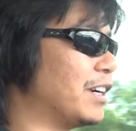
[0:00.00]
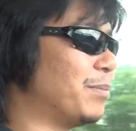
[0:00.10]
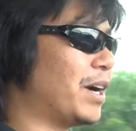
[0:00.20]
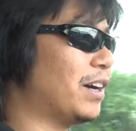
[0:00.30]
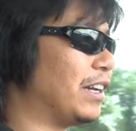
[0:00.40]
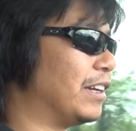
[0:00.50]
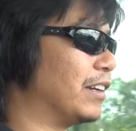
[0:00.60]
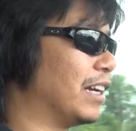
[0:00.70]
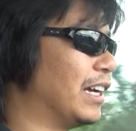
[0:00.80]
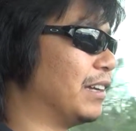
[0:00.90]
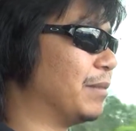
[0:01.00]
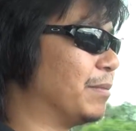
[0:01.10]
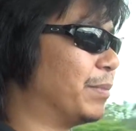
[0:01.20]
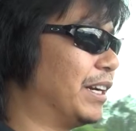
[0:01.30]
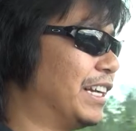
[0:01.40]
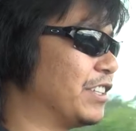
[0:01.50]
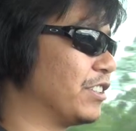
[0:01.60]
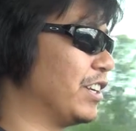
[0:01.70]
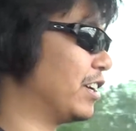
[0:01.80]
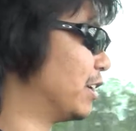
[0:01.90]
a body," but it's
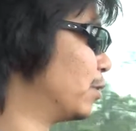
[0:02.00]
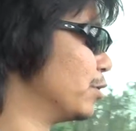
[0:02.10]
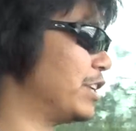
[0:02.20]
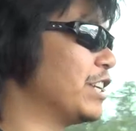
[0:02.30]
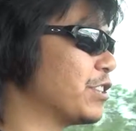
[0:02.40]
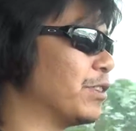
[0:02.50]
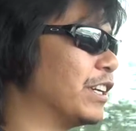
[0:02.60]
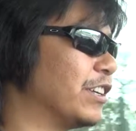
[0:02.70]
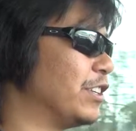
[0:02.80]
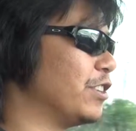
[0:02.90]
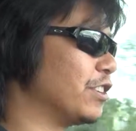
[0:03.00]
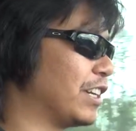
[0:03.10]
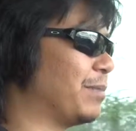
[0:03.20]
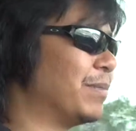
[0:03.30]
sitting on a rotisserie because you just had